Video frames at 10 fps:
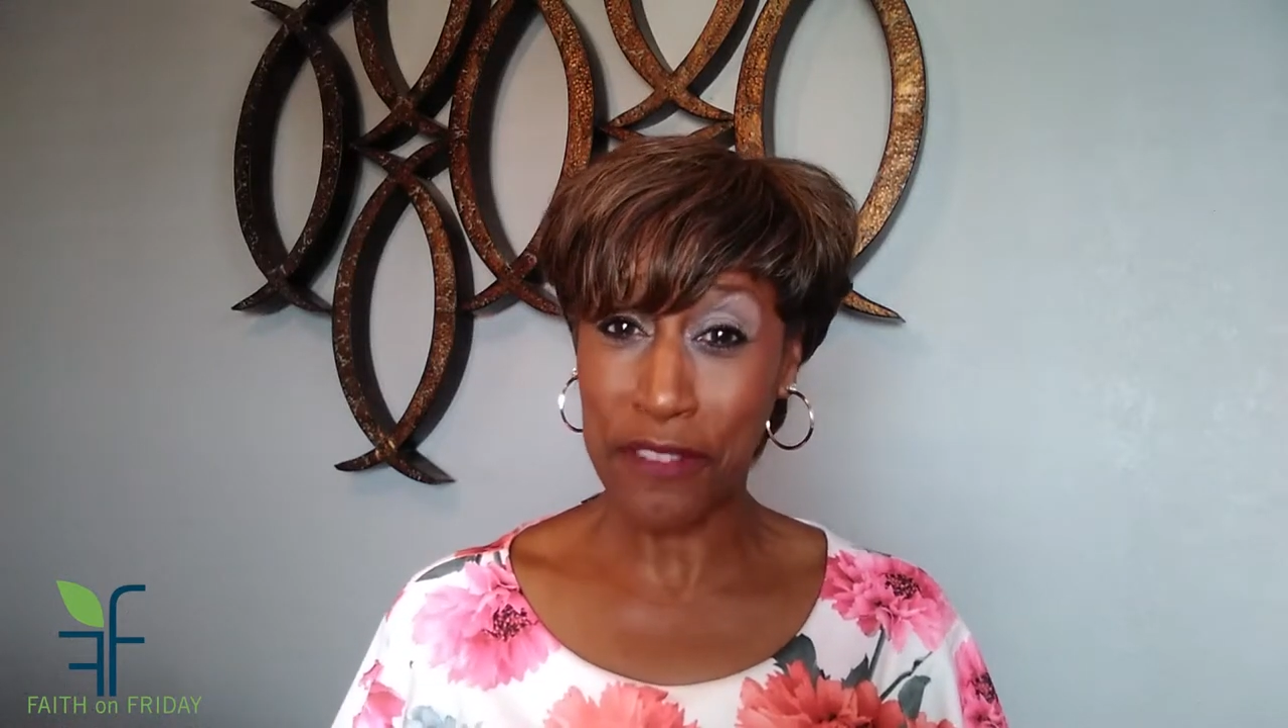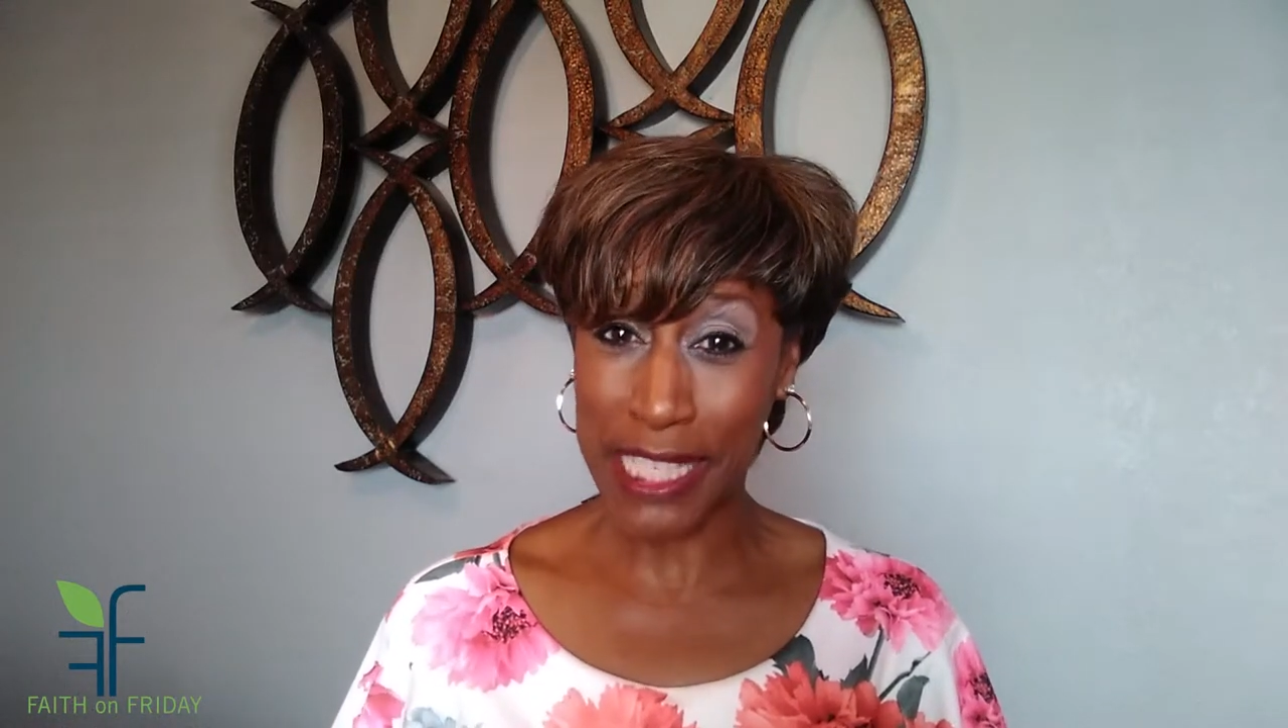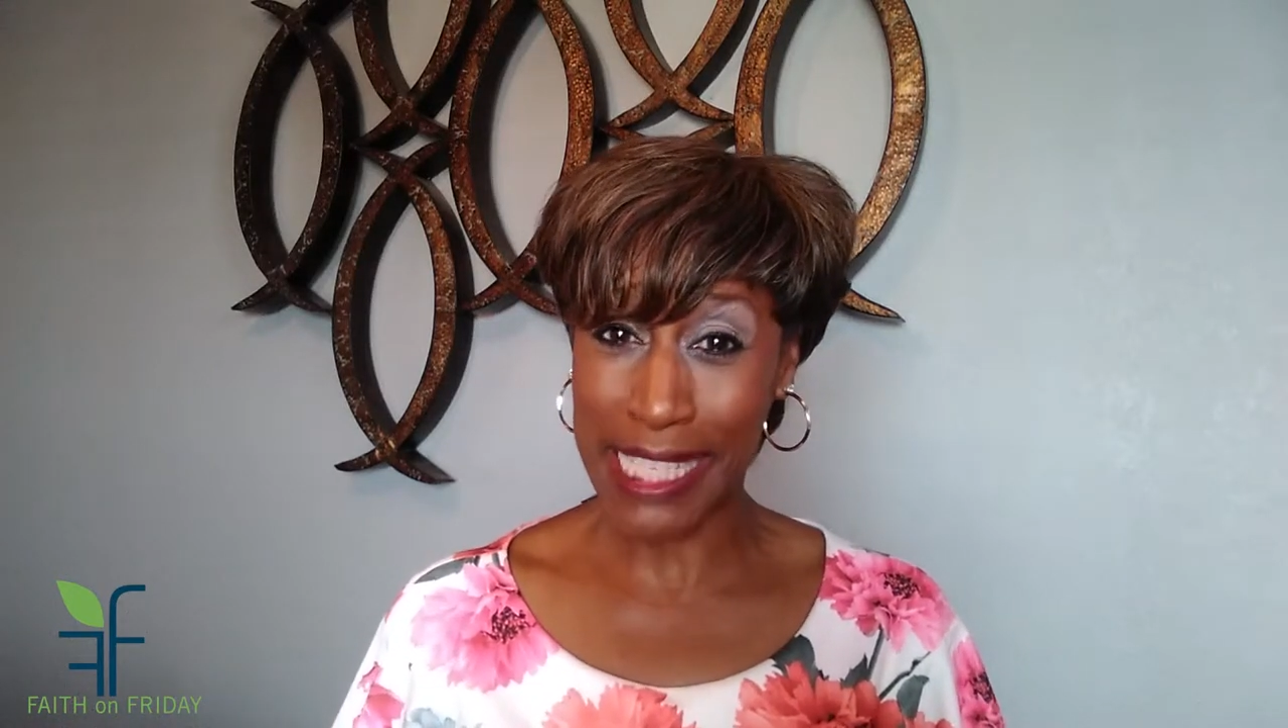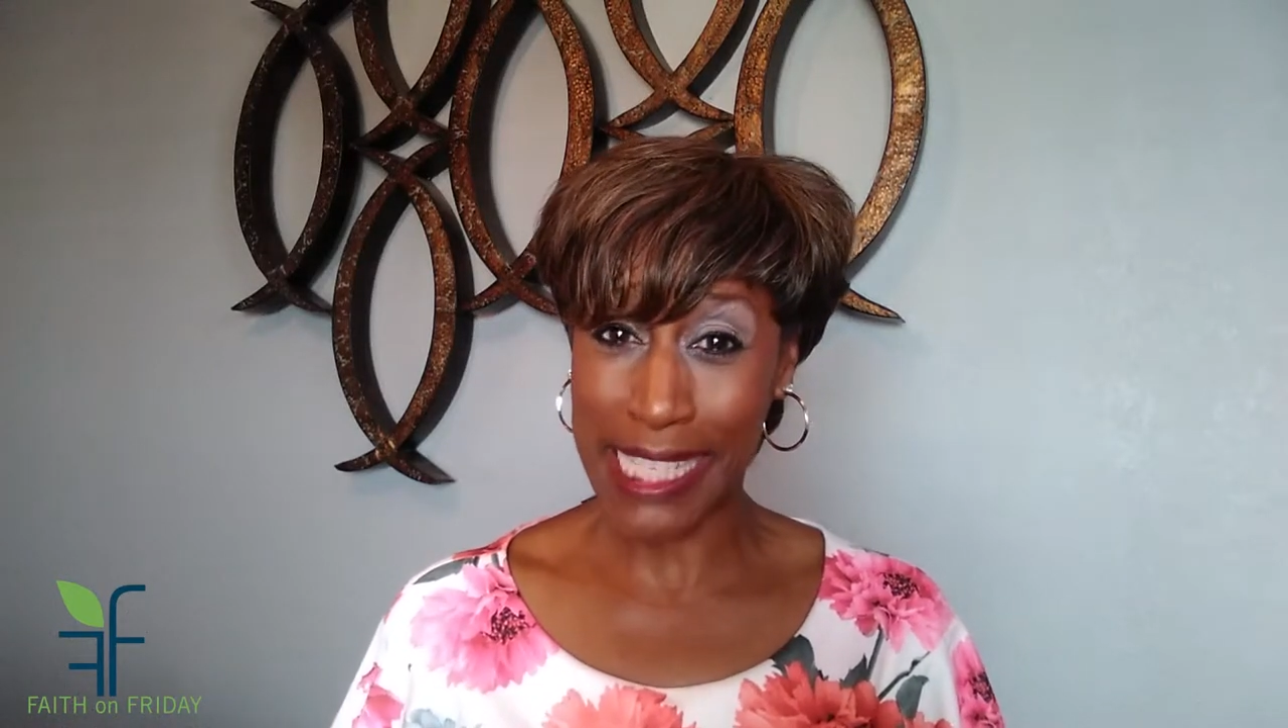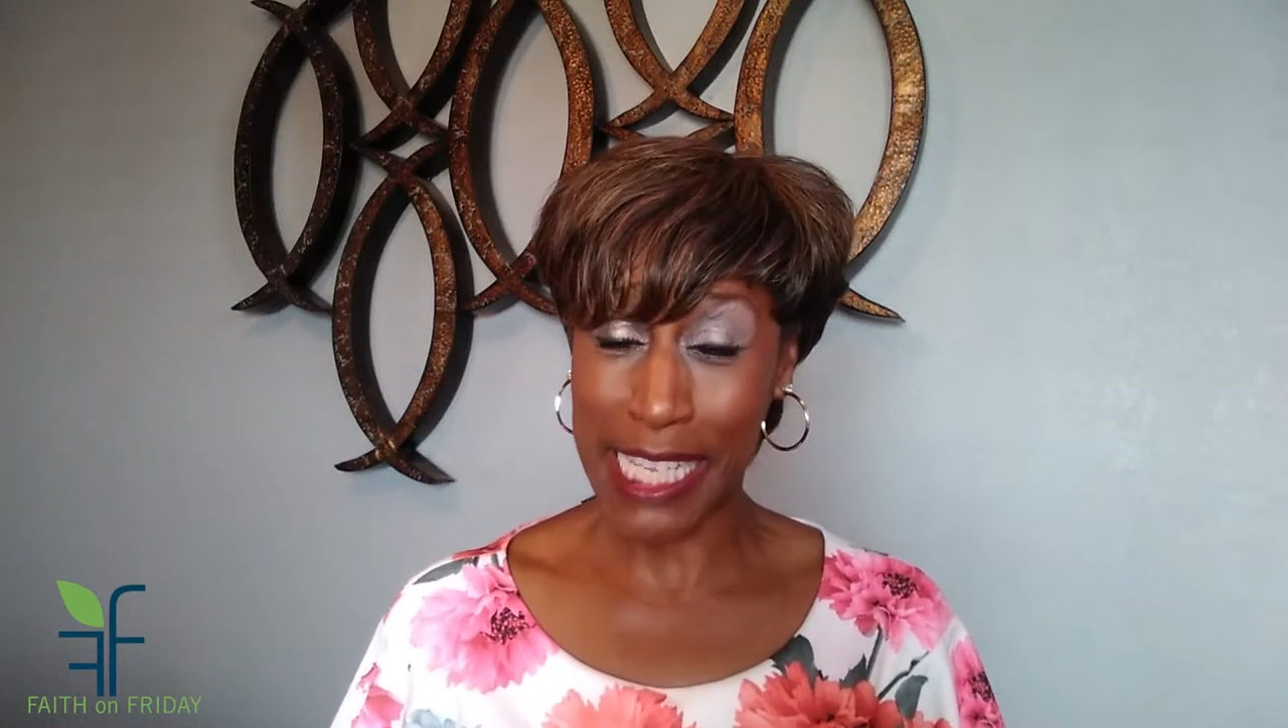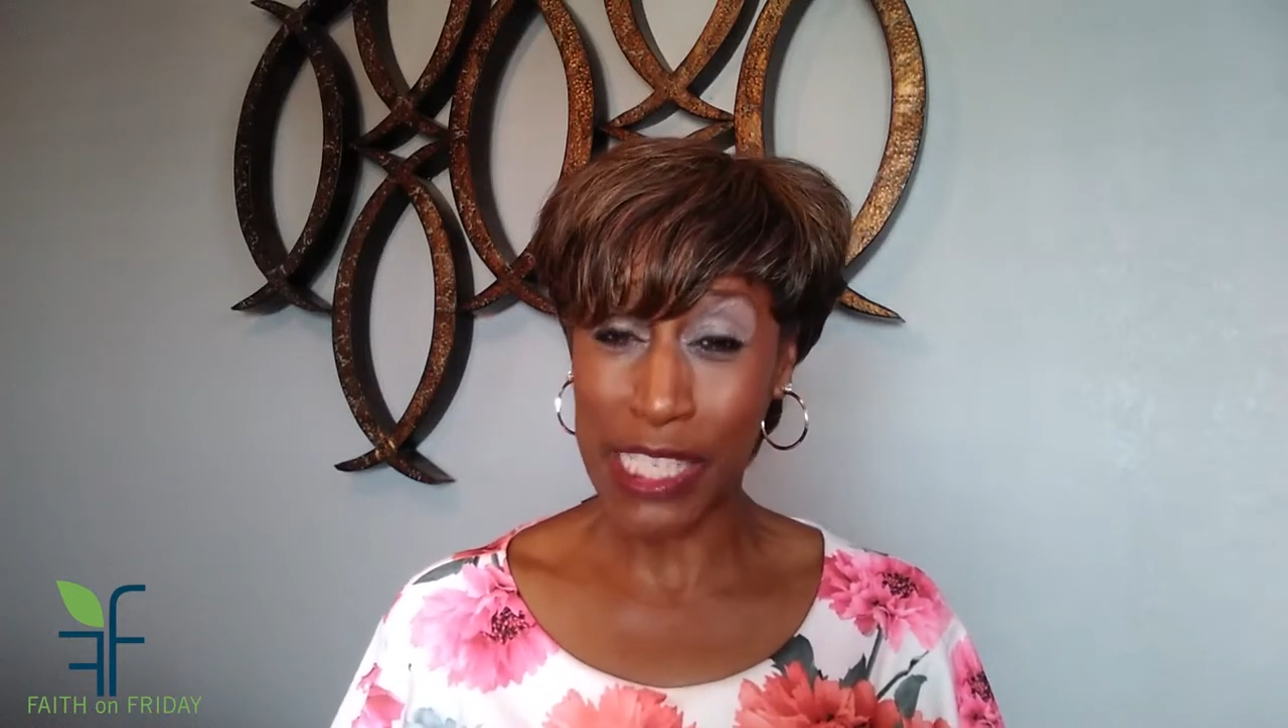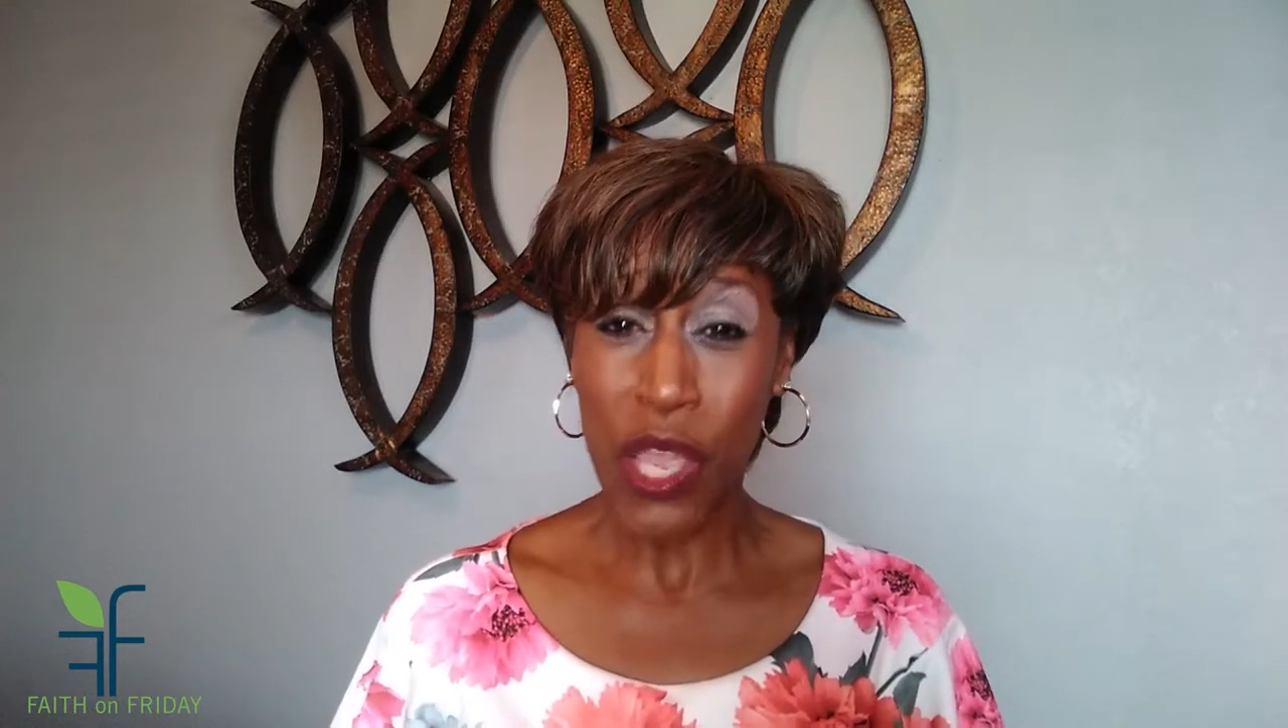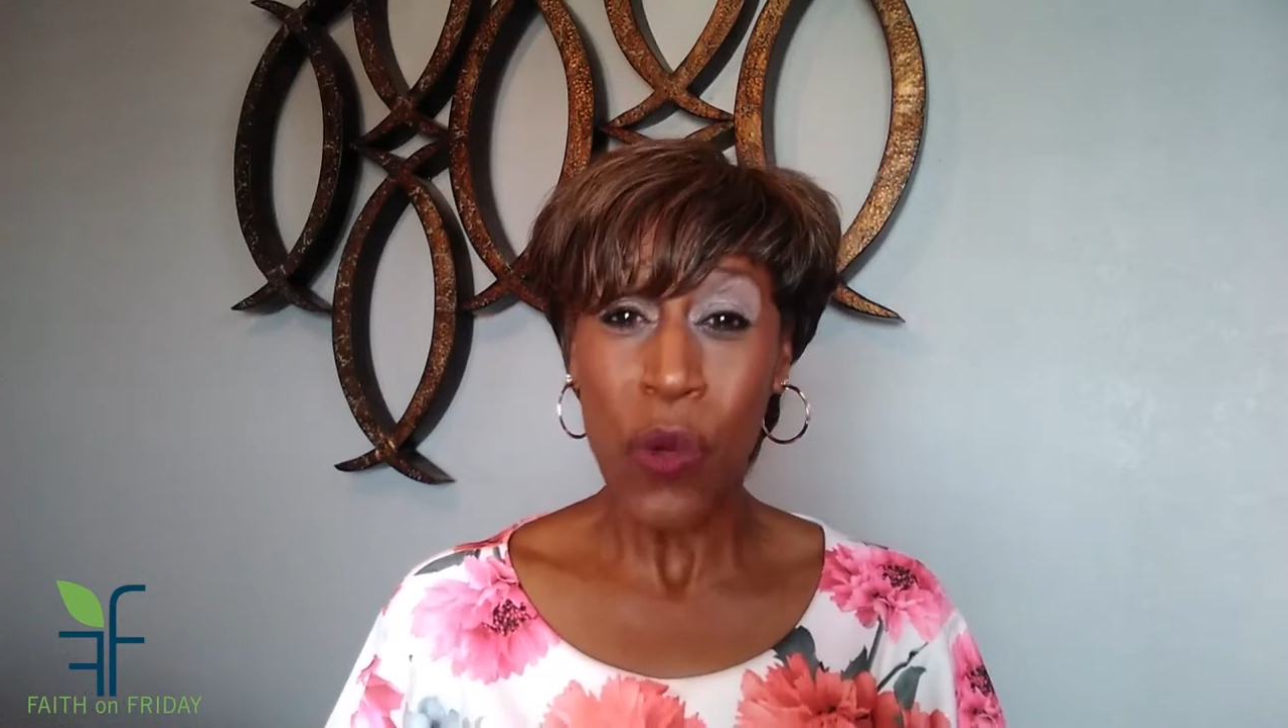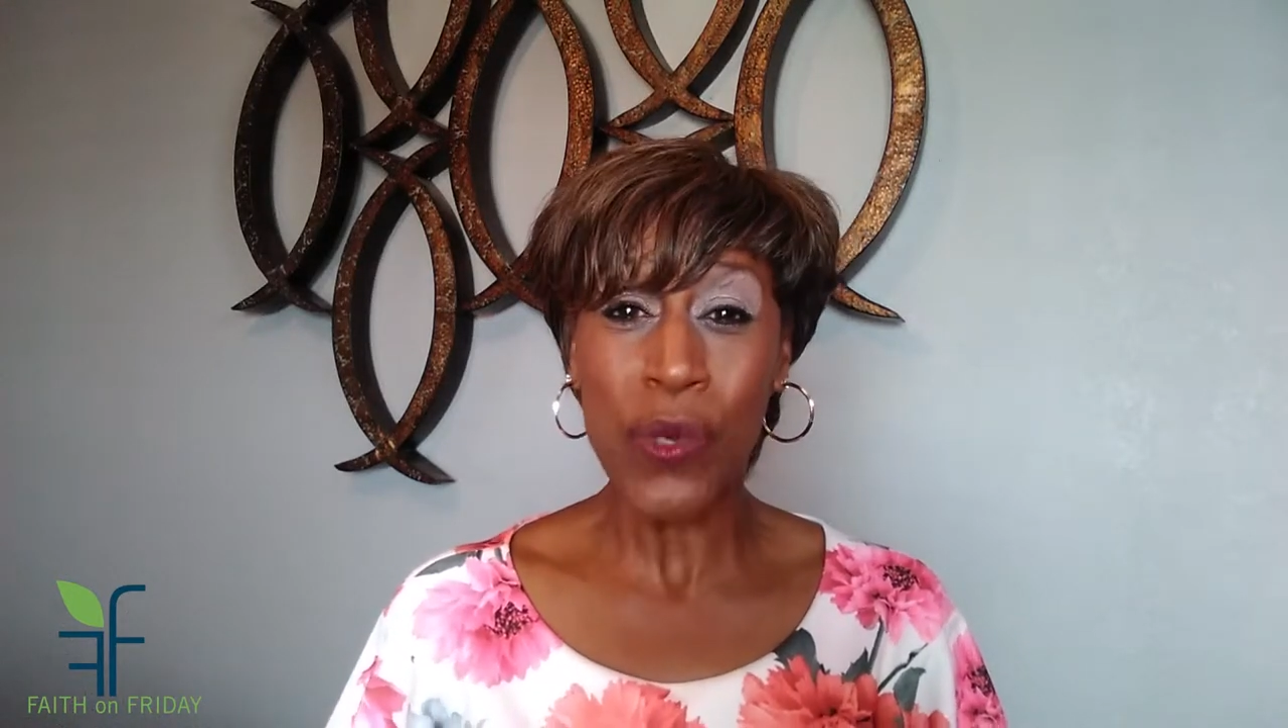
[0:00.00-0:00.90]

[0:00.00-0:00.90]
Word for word: physicist,